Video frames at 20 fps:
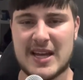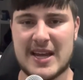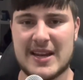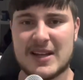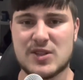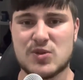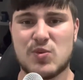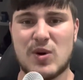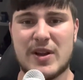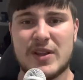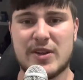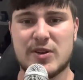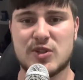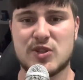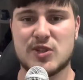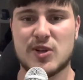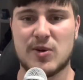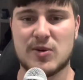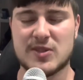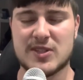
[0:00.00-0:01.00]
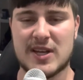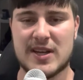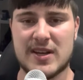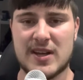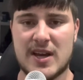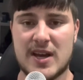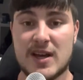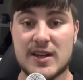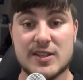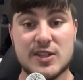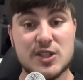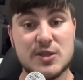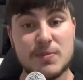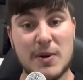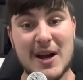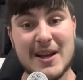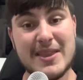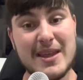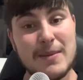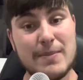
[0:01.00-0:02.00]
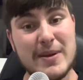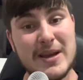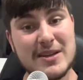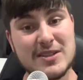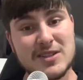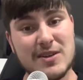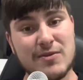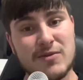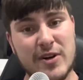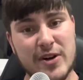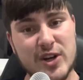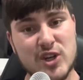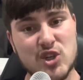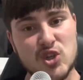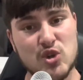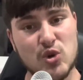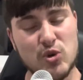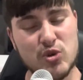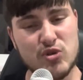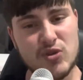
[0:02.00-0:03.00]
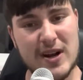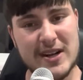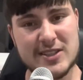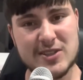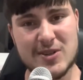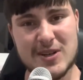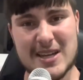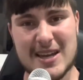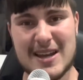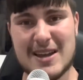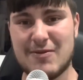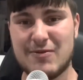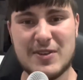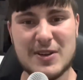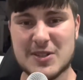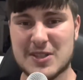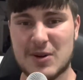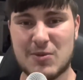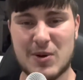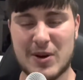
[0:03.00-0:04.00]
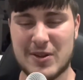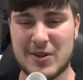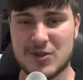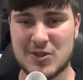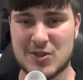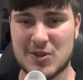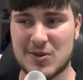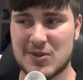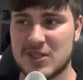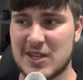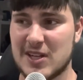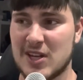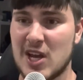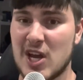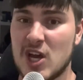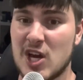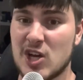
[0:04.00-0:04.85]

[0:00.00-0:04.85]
And it's one of those songs that, despite there being some very short tracks on here, it feels like one of those songs that